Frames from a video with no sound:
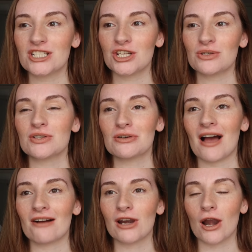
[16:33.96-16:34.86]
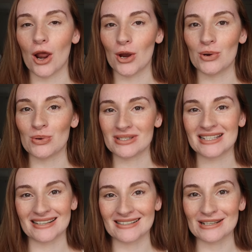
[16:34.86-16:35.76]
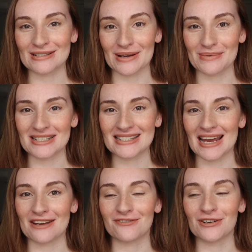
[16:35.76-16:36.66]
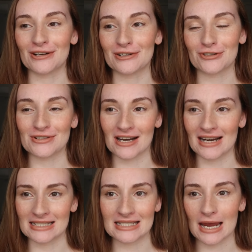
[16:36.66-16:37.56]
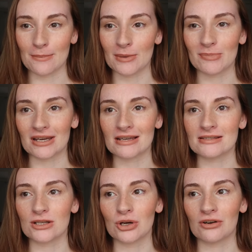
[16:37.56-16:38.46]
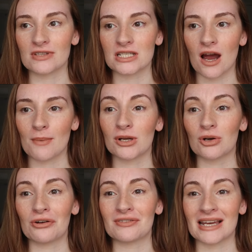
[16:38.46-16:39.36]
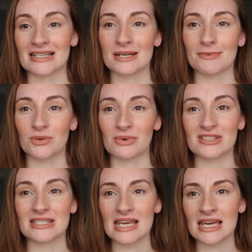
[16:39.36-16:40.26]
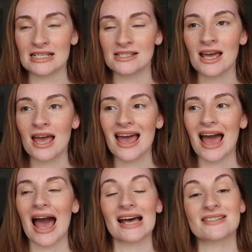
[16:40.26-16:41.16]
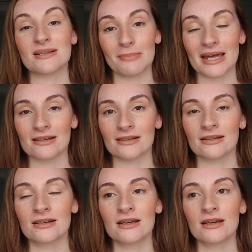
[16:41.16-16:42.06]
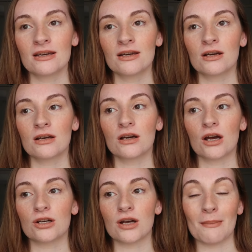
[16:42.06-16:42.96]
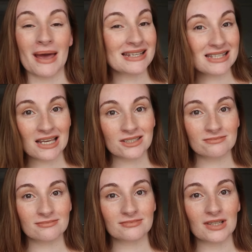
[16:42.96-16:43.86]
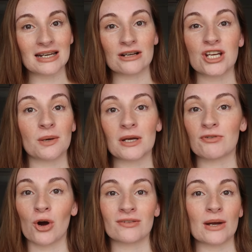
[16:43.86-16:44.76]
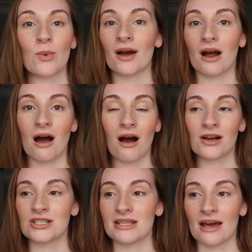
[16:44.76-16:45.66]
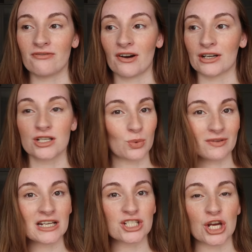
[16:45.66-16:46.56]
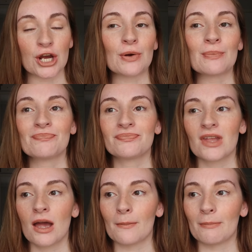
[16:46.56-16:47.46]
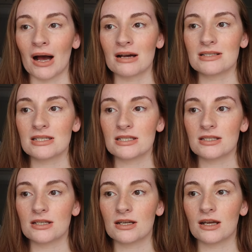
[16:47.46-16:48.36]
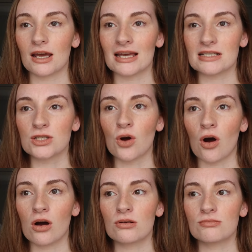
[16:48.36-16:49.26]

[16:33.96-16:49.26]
do sort of have low standards, I would say, for cruise line entertainment, because a lot of the time and a lot of the entertainment that we've seen hasn't been amazing. Now don't get me wrong, they work hard, they're very good at what they do, but it's not,